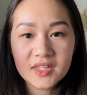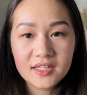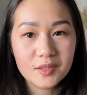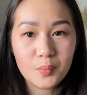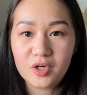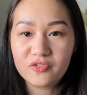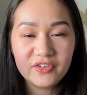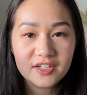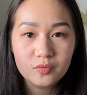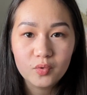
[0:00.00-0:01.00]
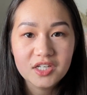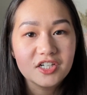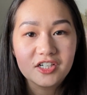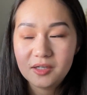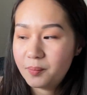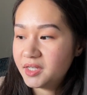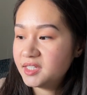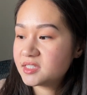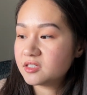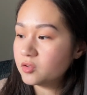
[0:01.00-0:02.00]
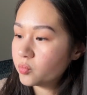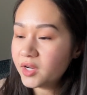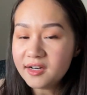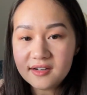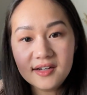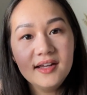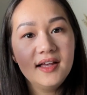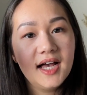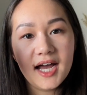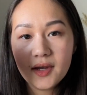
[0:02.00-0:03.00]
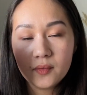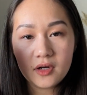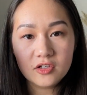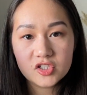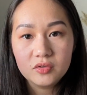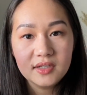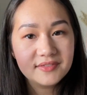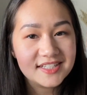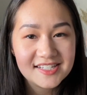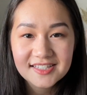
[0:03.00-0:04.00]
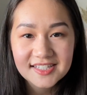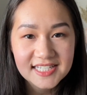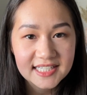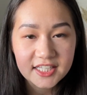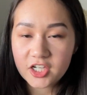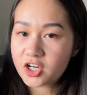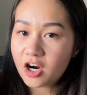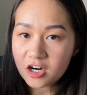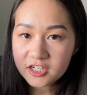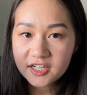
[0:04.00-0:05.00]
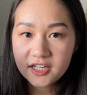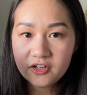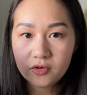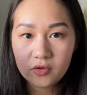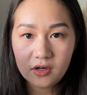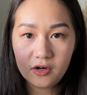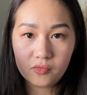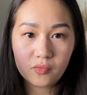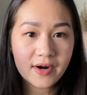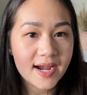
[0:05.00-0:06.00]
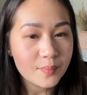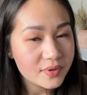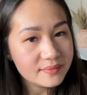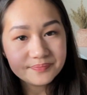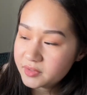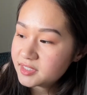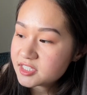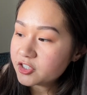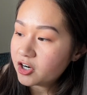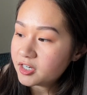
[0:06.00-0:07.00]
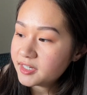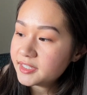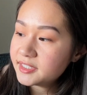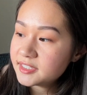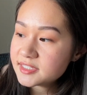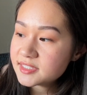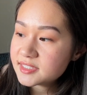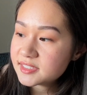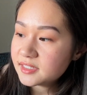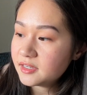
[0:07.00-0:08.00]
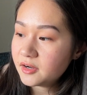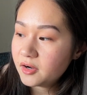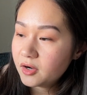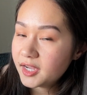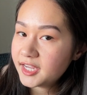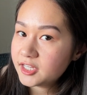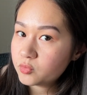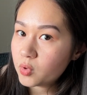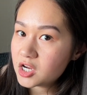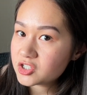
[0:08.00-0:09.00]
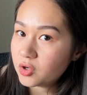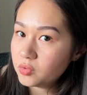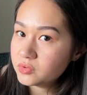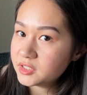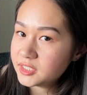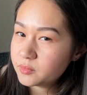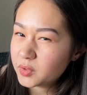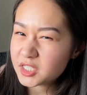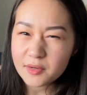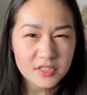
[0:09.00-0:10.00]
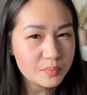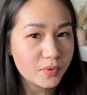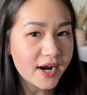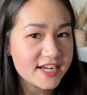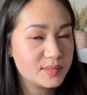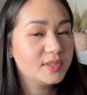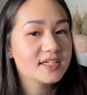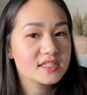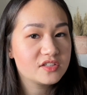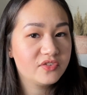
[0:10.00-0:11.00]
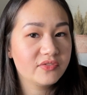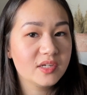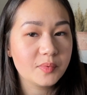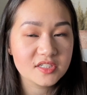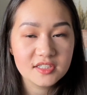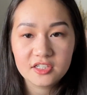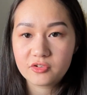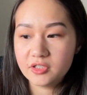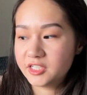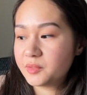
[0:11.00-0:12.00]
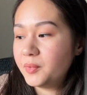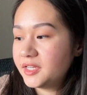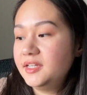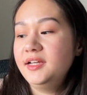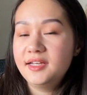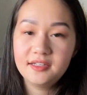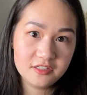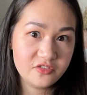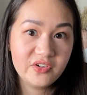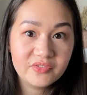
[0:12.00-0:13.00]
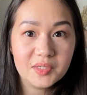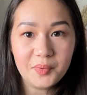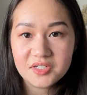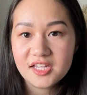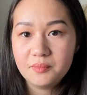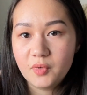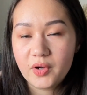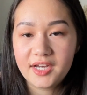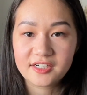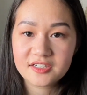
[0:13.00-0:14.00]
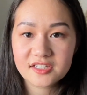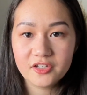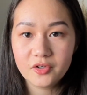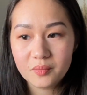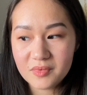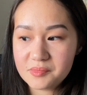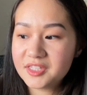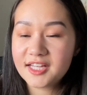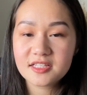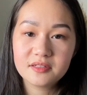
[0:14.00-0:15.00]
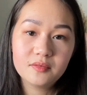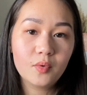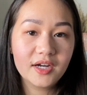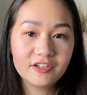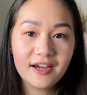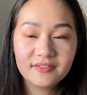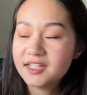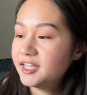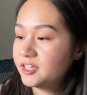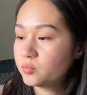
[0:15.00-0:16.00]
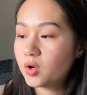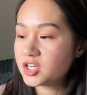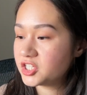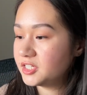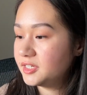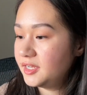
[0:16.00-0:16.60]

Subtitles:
the perfect winter piece to wear. I would also love to see this in like a cardigan or a wrap. This yarn is hand wash only, which I was surprised because it's 50% acrylic, but it is 50% mohair, so maybe that's why you have to hand wash it.